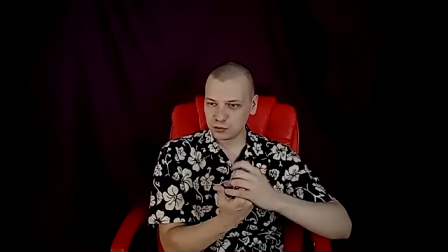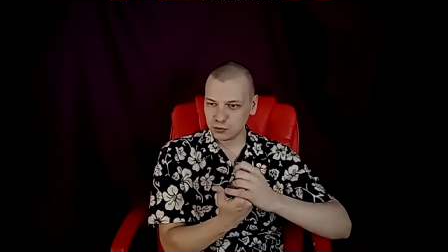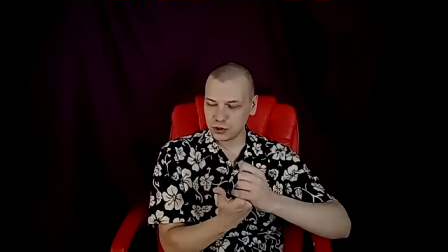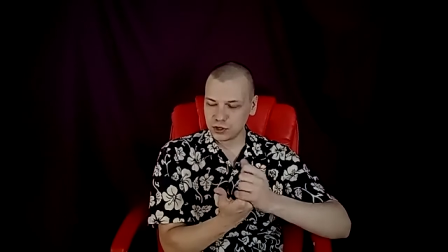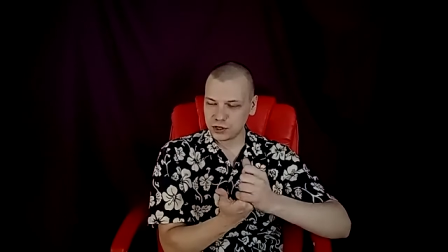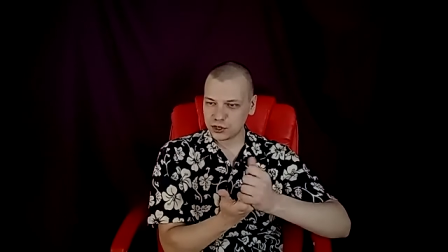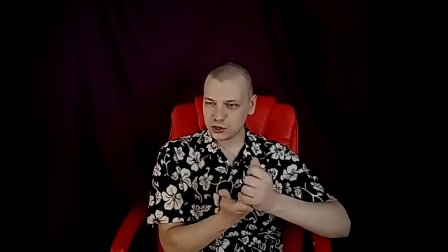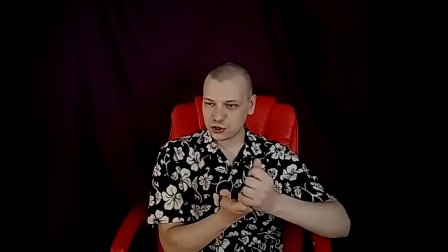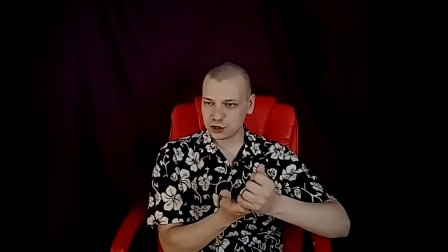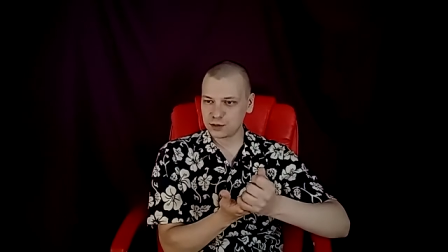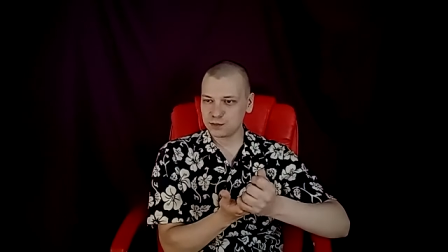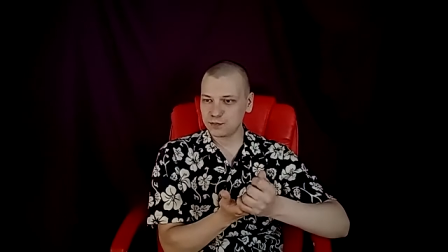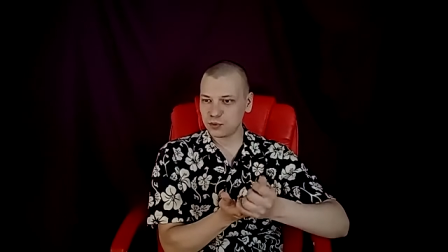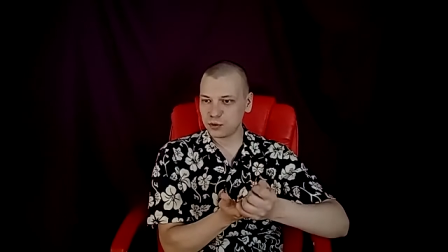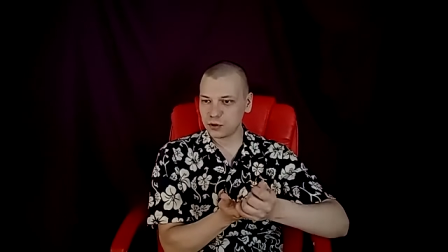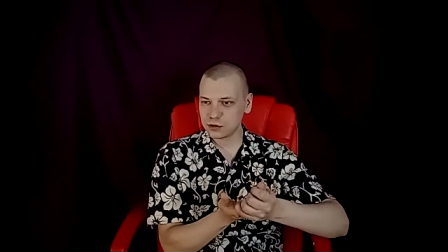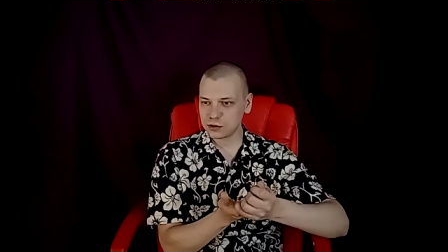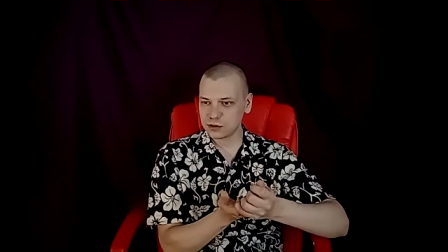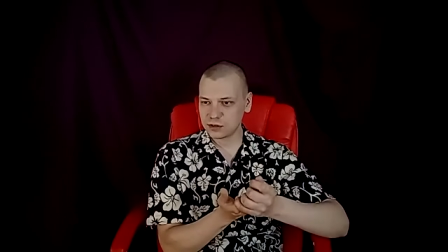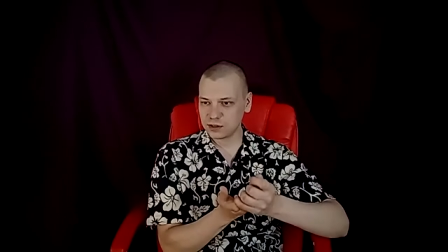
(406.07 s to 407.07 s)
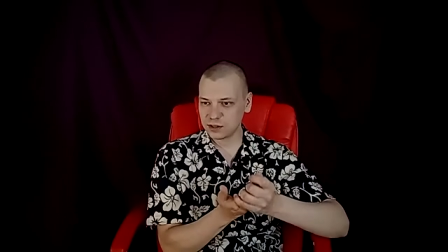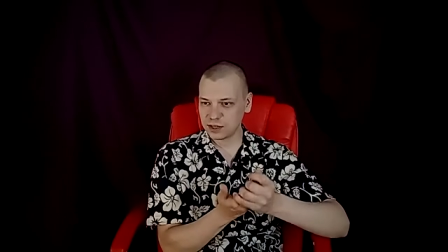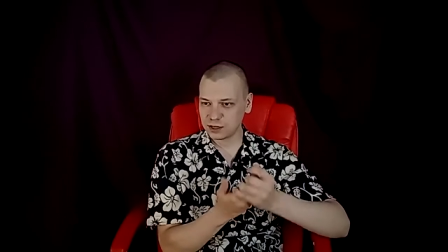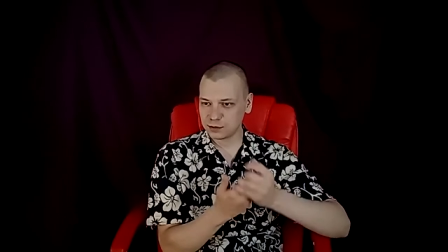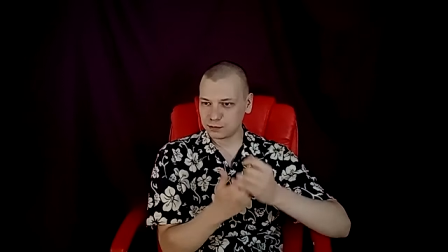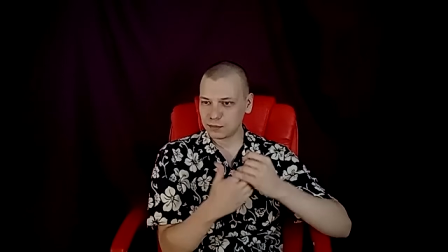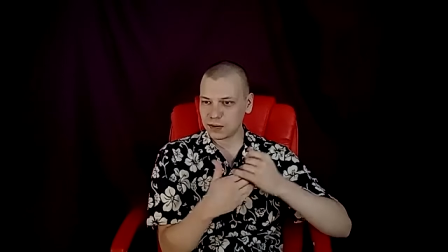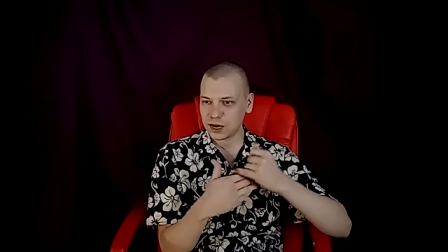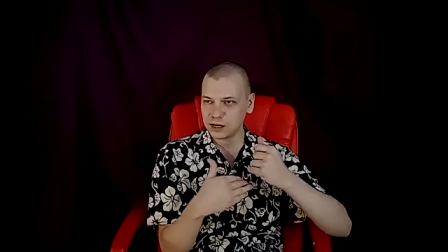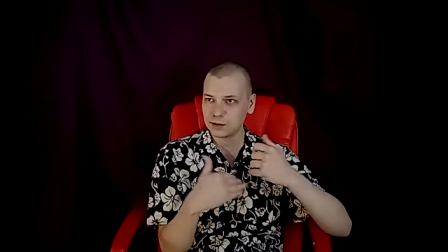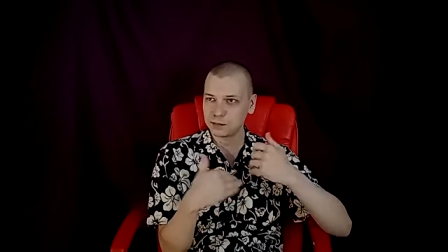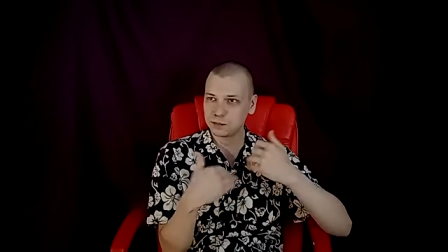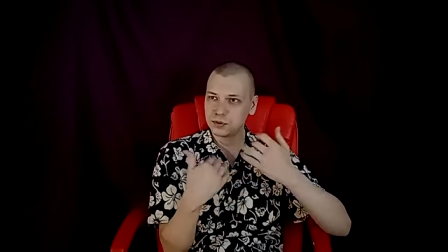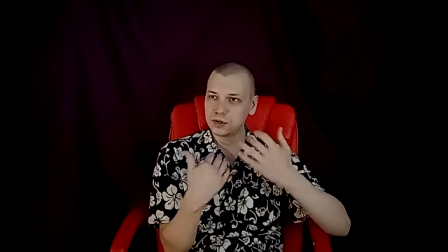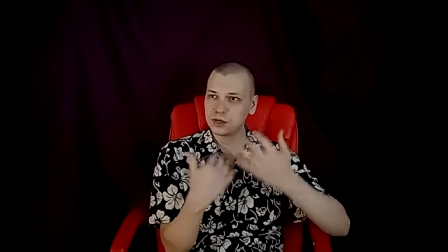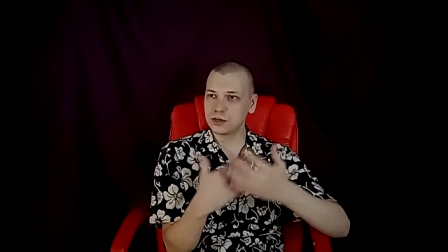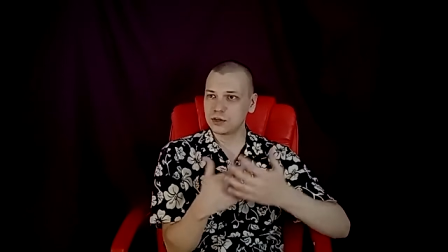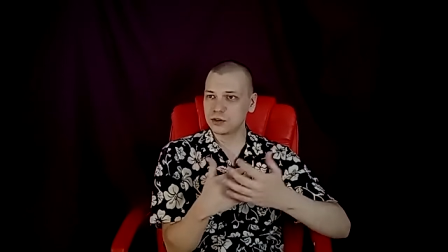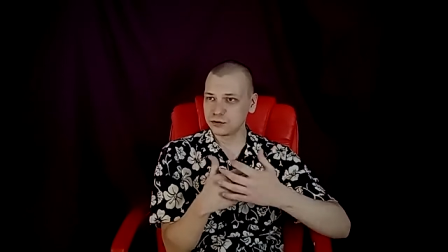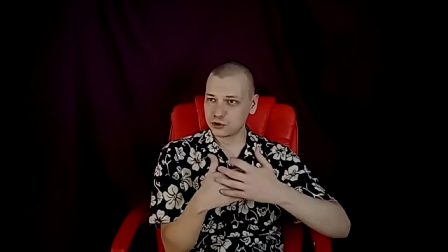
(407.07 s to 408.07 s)
religious person that might
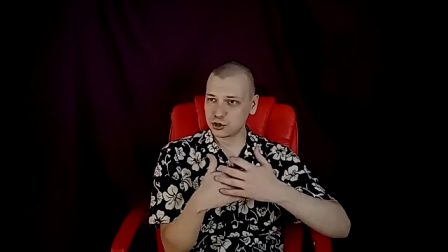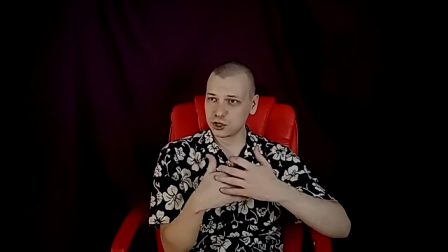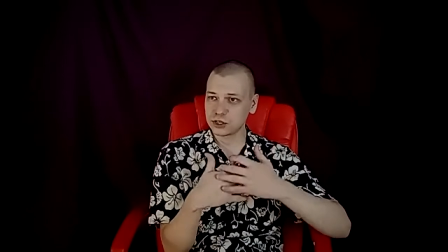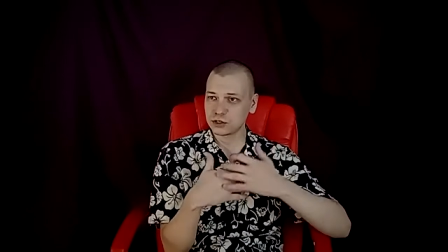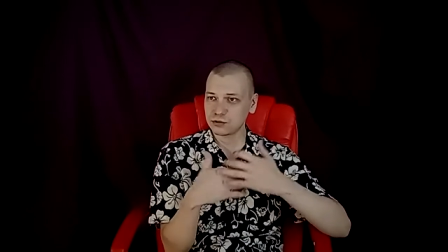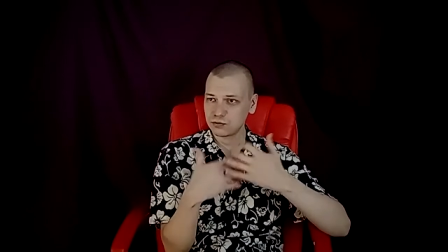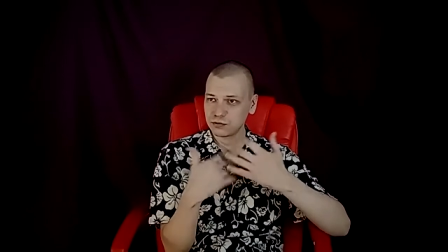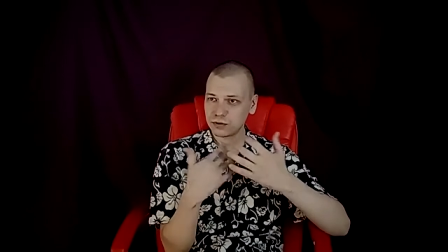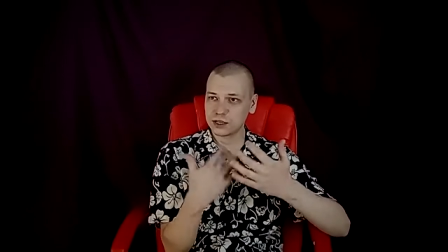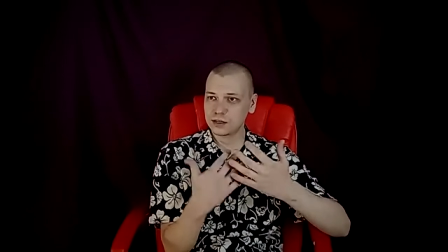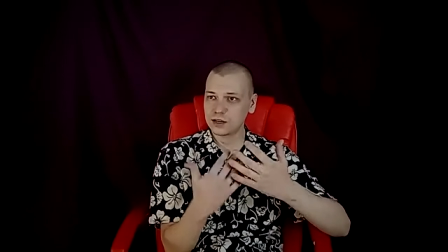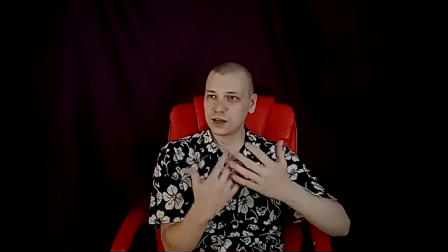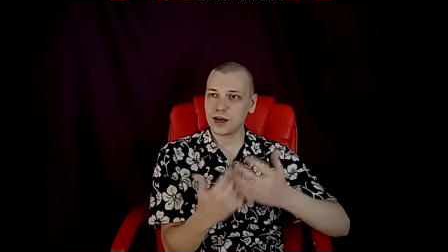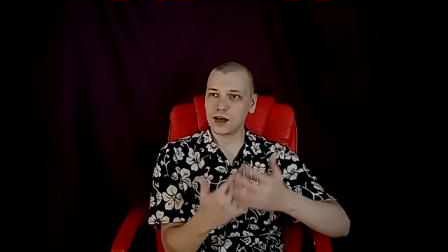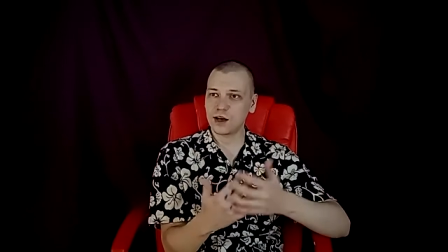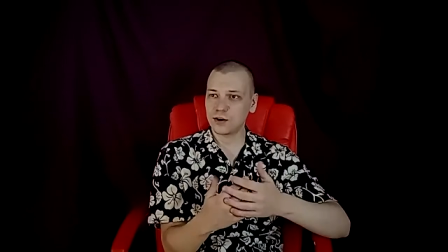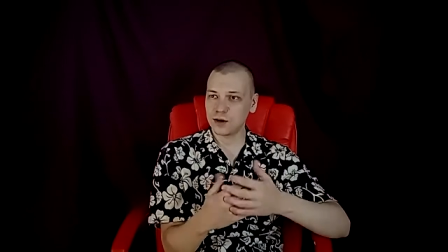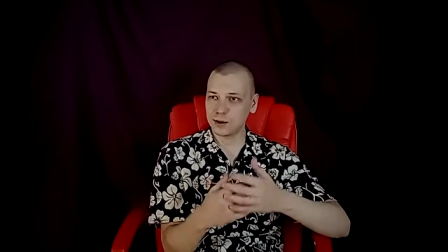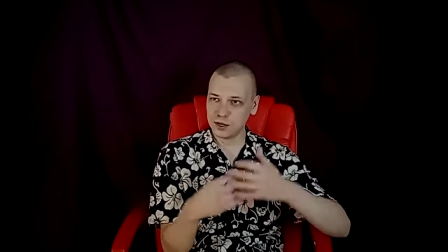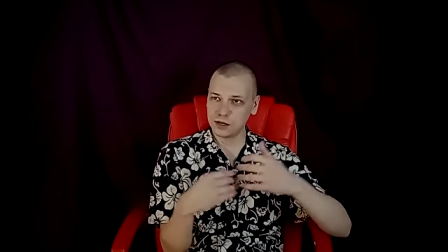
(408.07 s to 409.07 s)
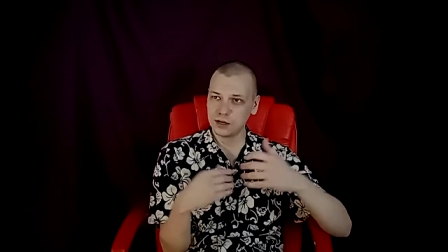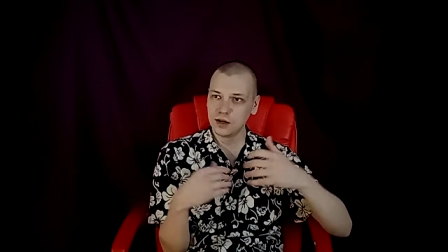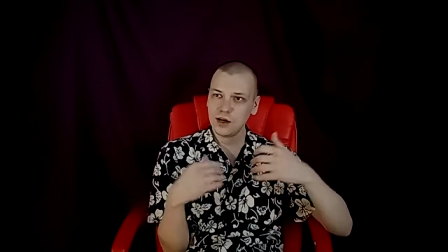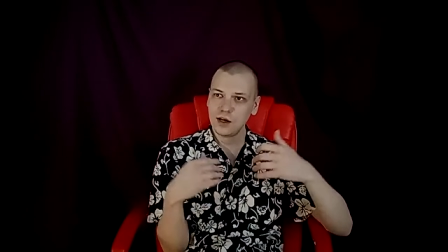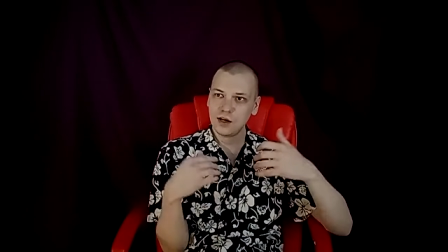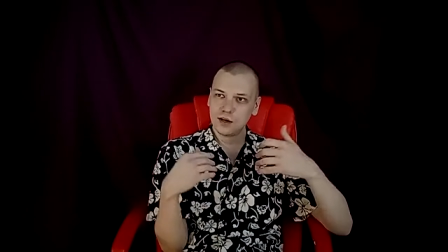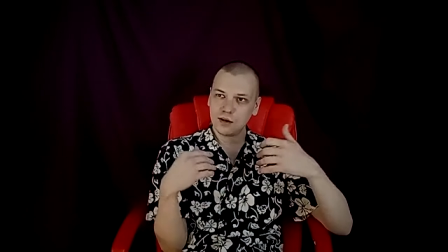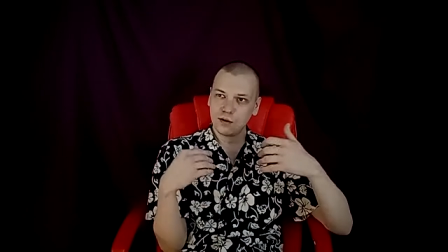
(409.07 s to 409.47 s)
appear just right now, I mean,